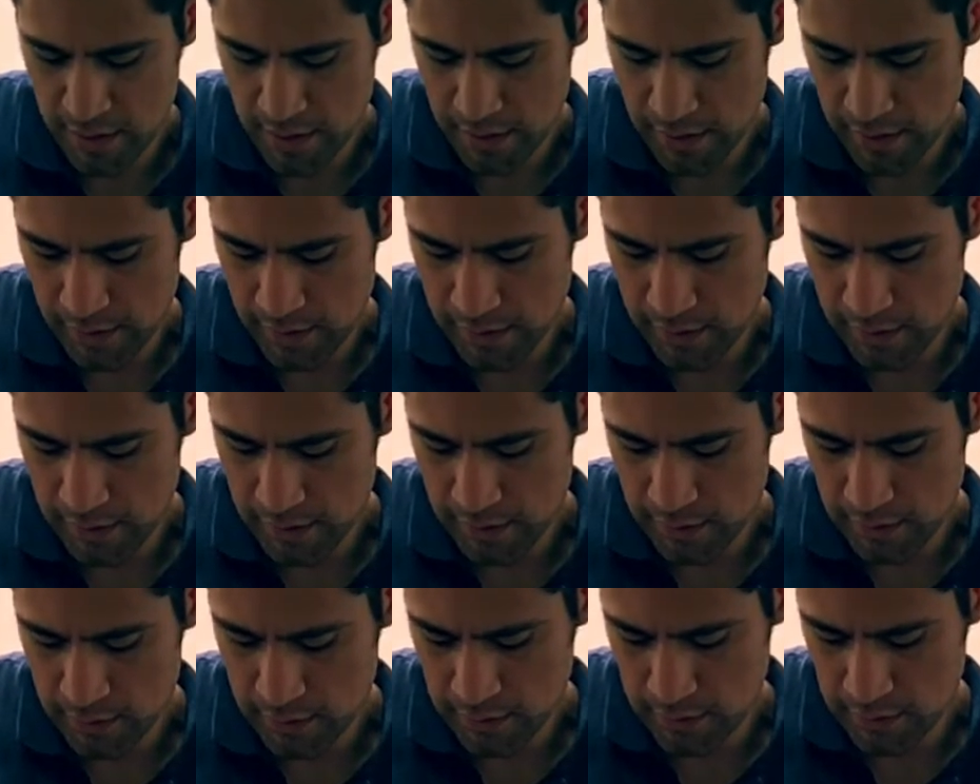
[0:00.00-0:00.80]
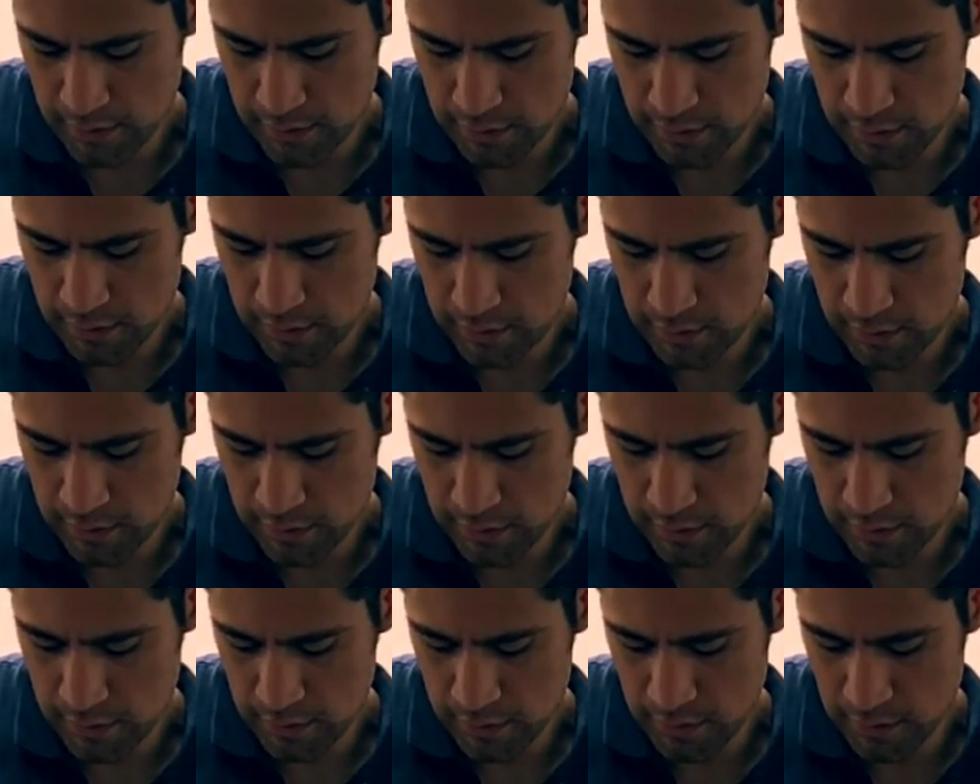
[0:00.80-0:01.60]
and
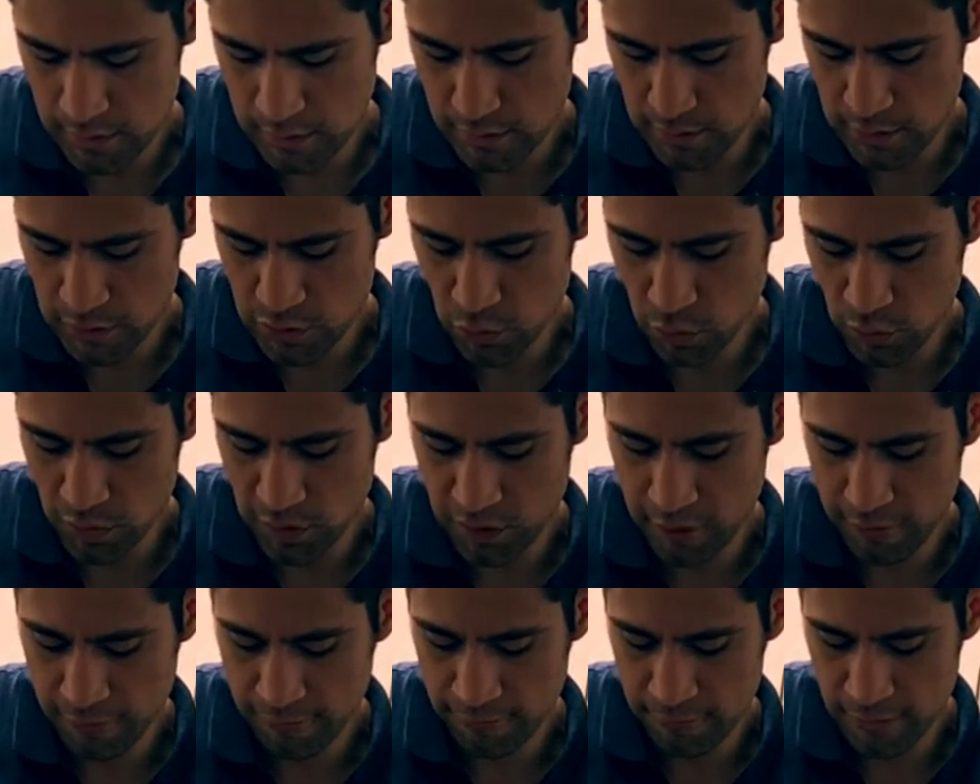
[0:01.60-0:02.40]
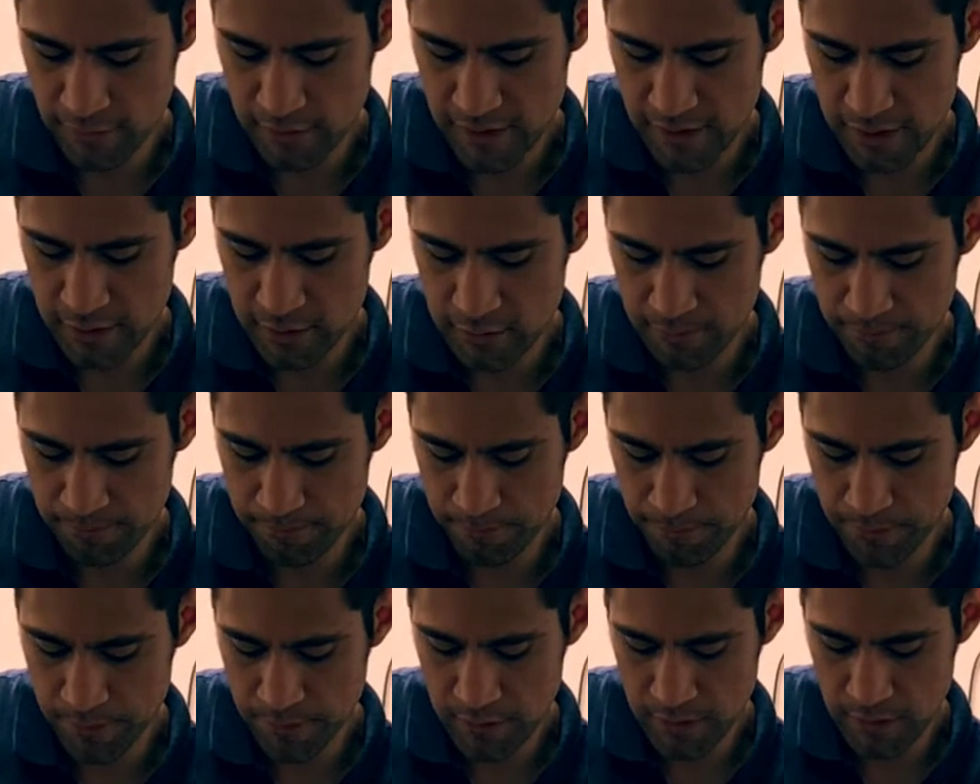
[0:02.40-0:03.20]
then the 20th fret
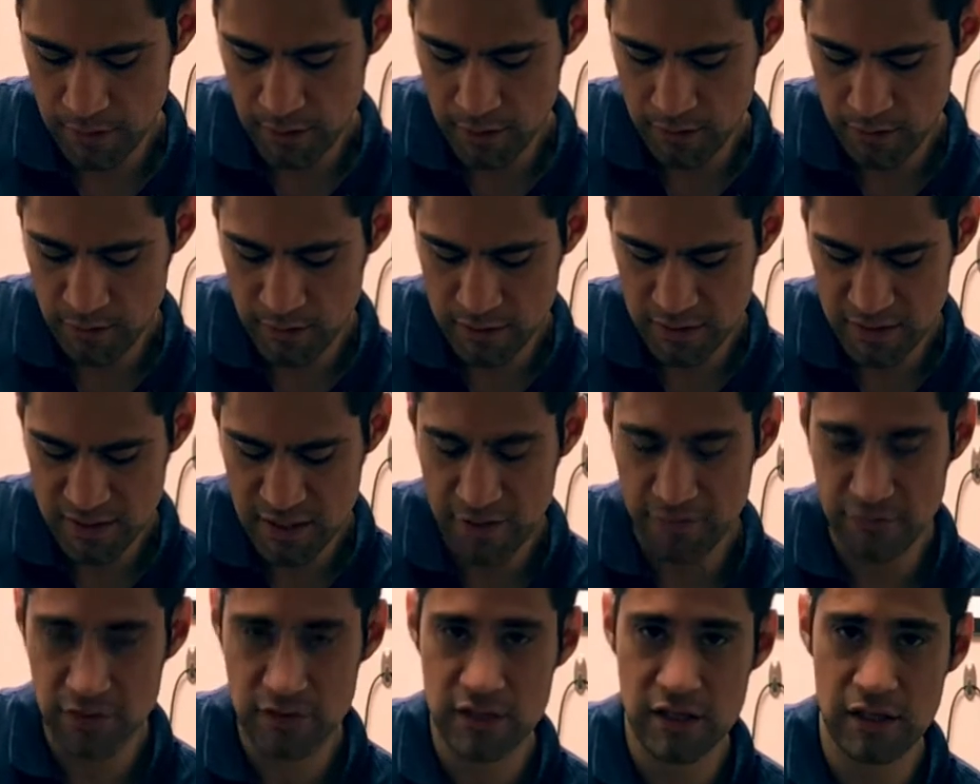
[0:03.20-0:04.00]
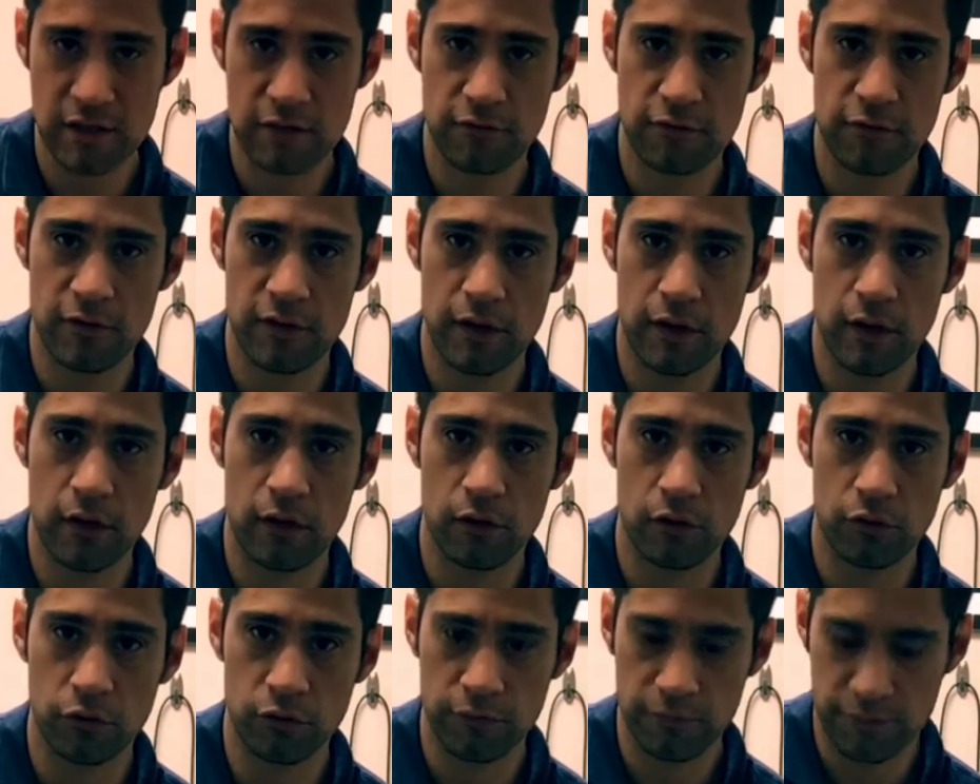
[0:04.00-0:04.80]
and the 17th fret
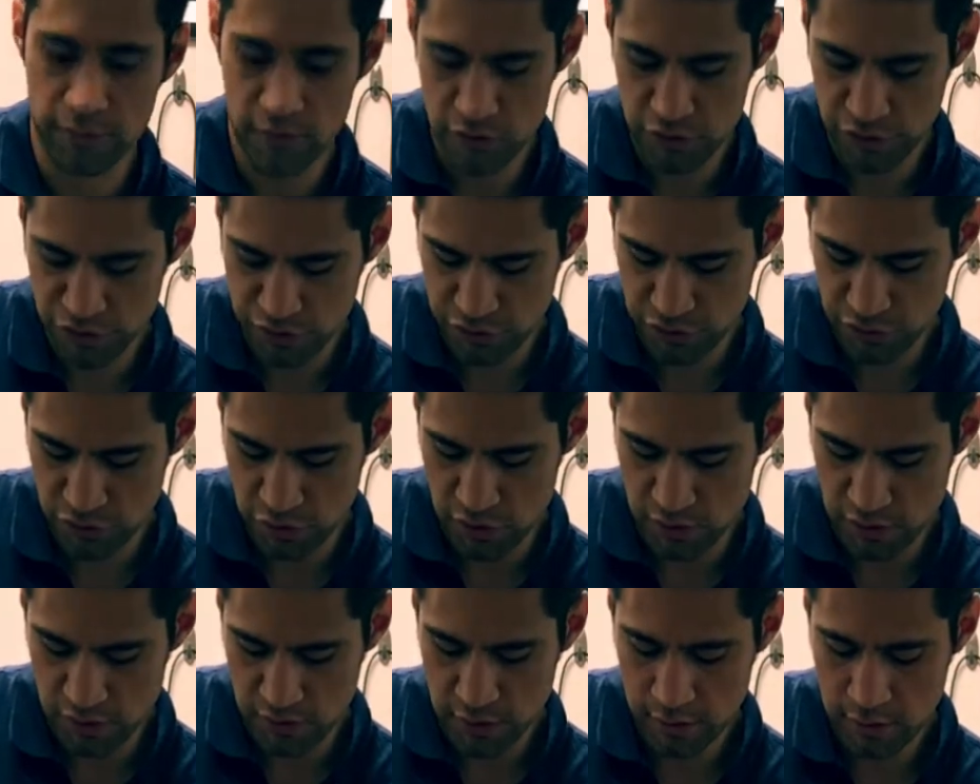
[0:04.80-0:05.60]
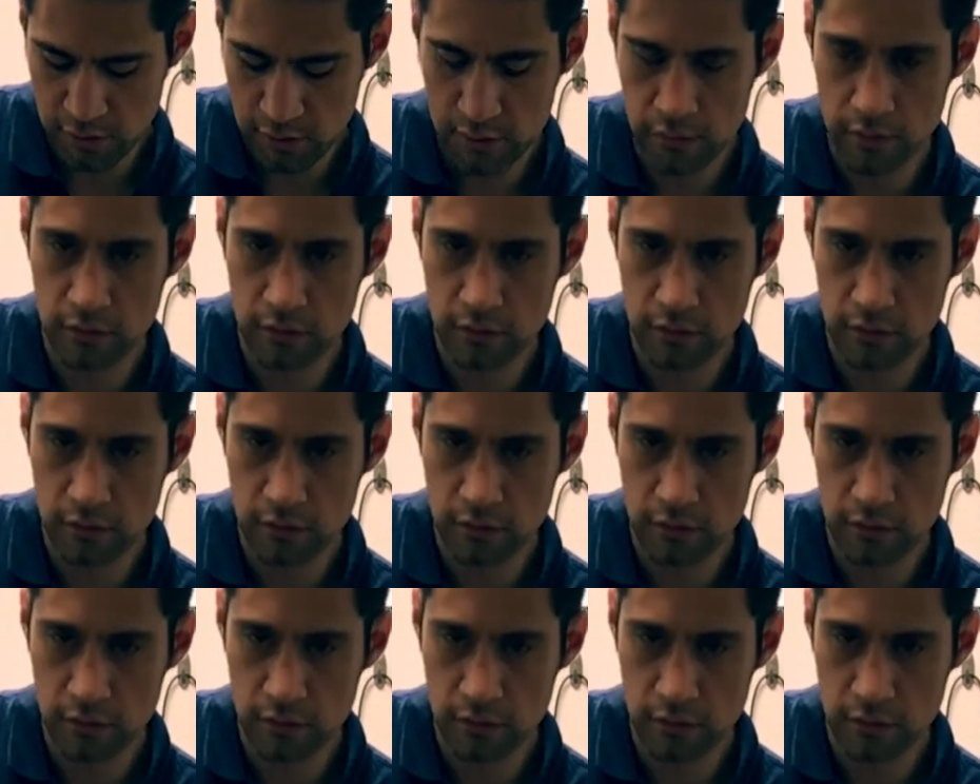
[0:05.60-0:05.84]
all on the 1st string.